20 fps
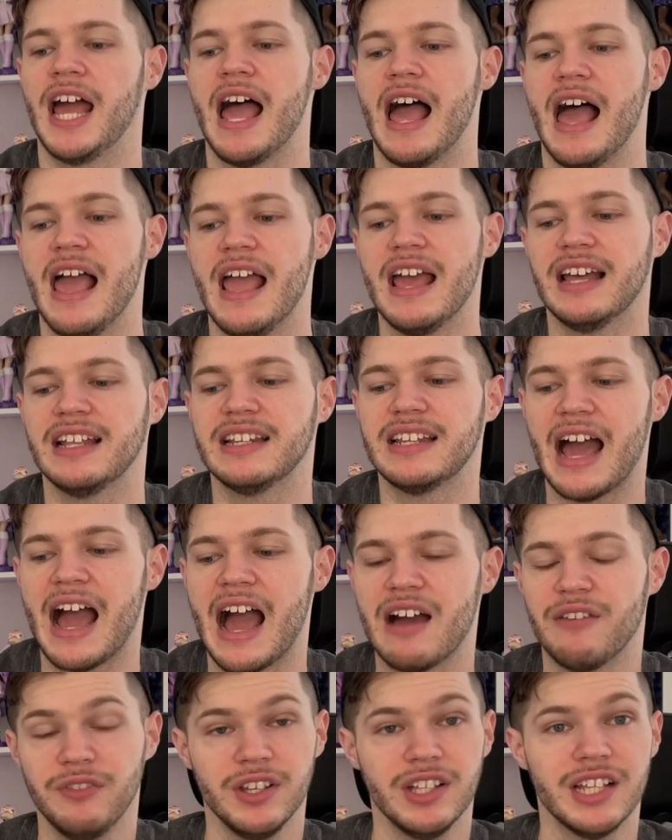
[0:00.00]
And
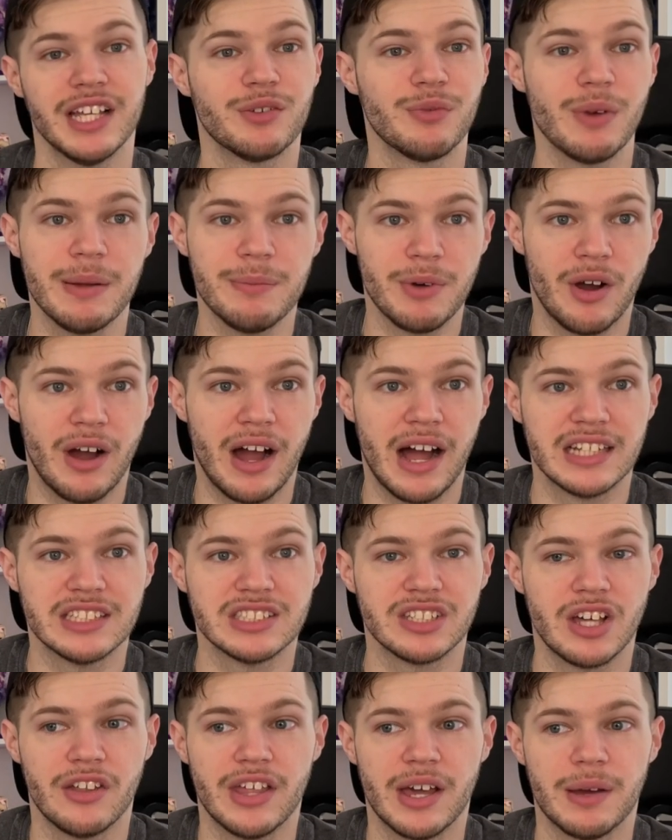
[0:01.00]
I feel like Rainbow High
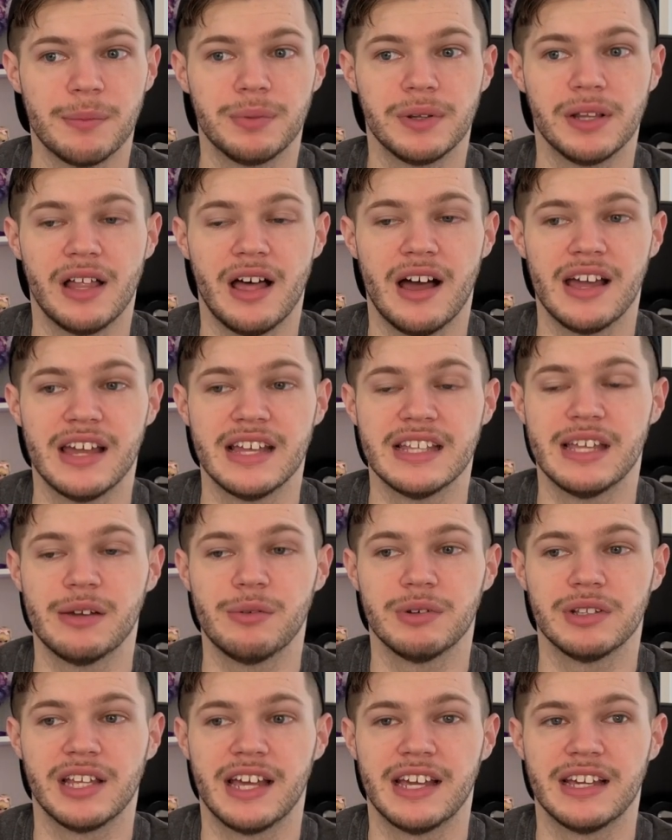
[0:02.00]
saw that plot and they
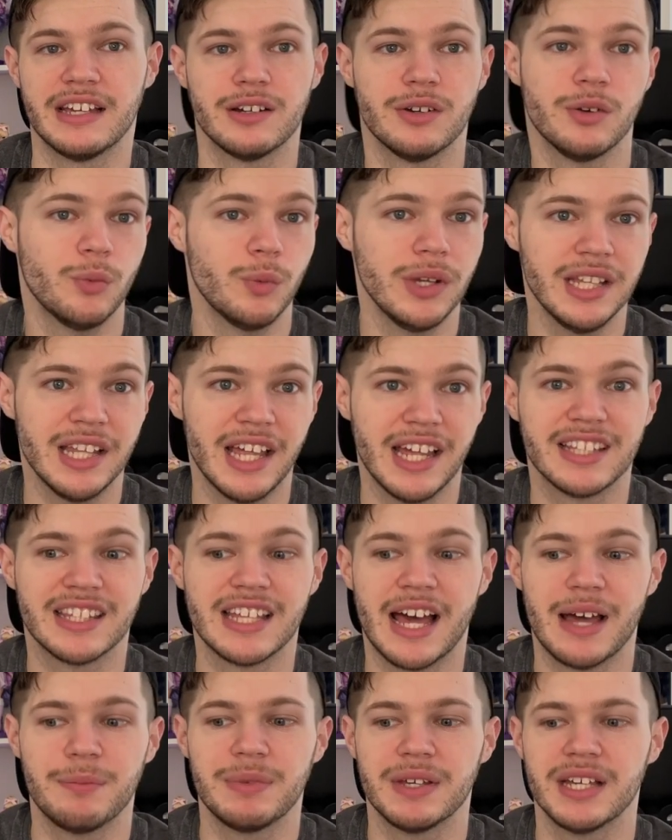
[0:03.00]
were like, we like
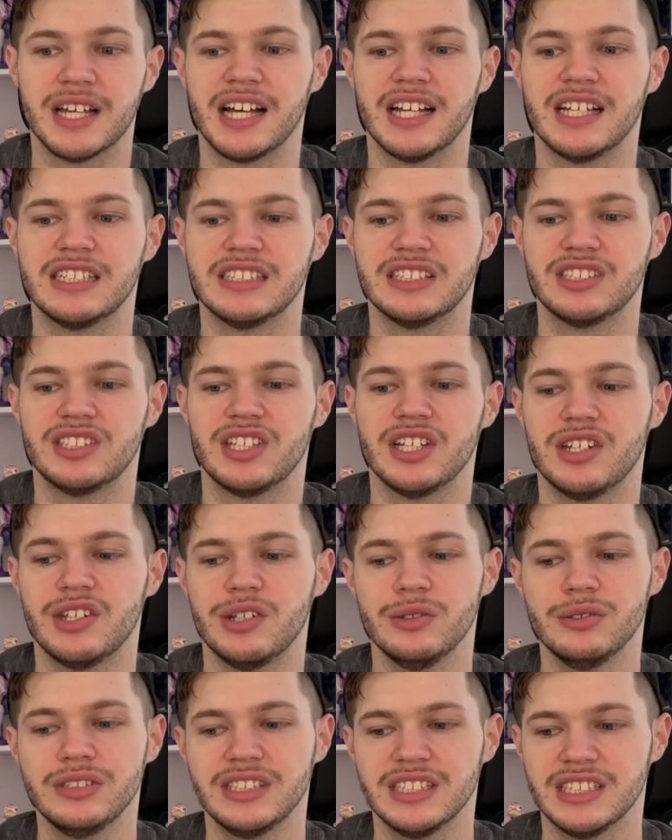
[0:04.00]
that, because the
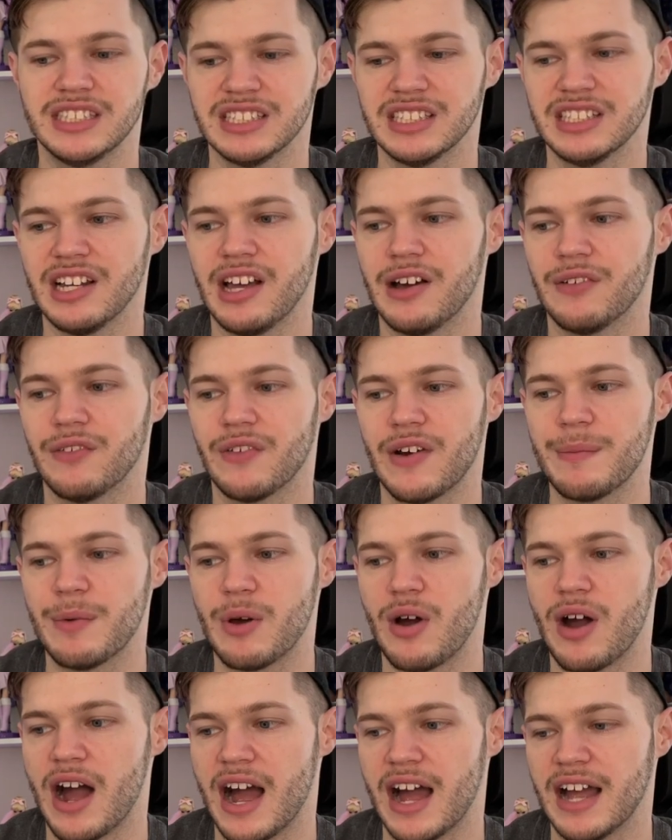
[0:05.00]
new season of
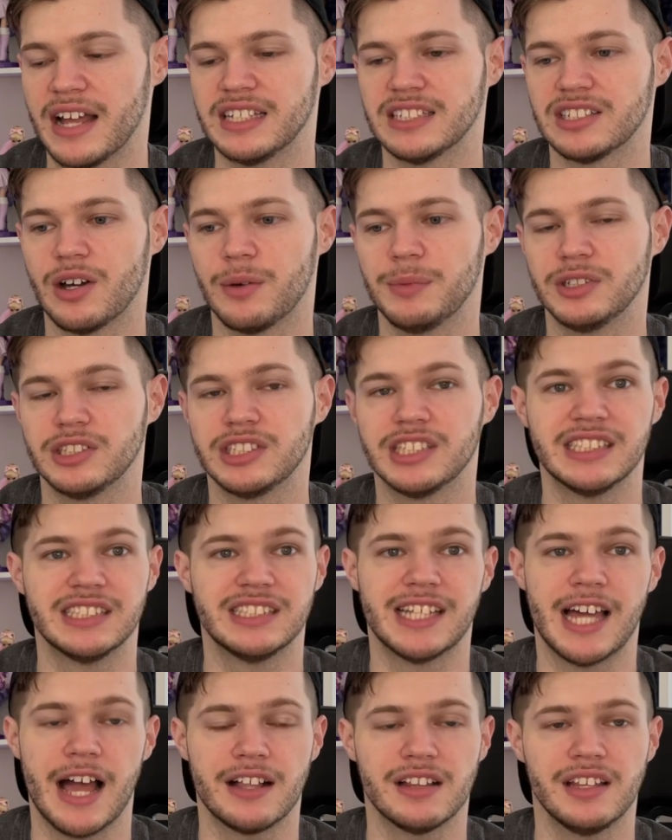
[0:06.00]
Rainbow High is almost
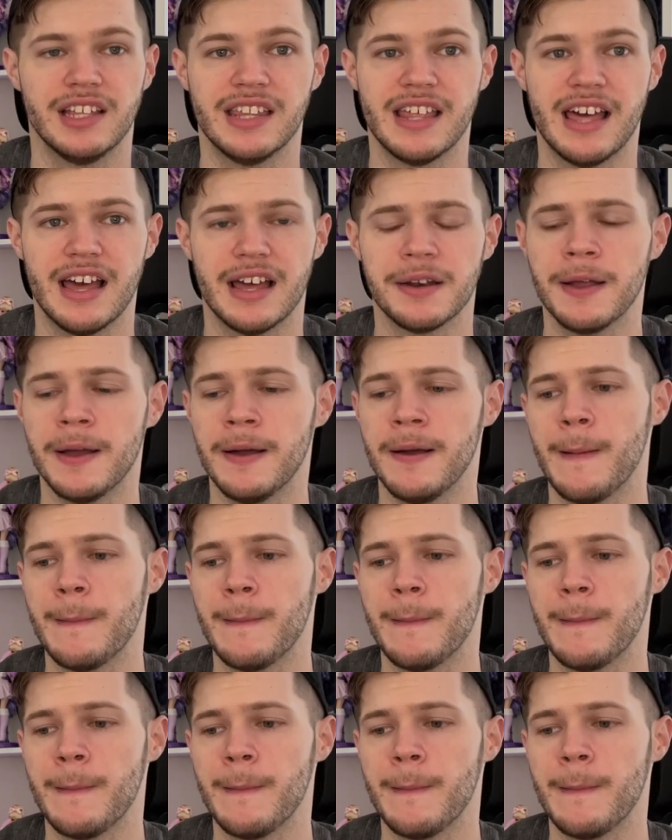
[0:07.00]
exactly that.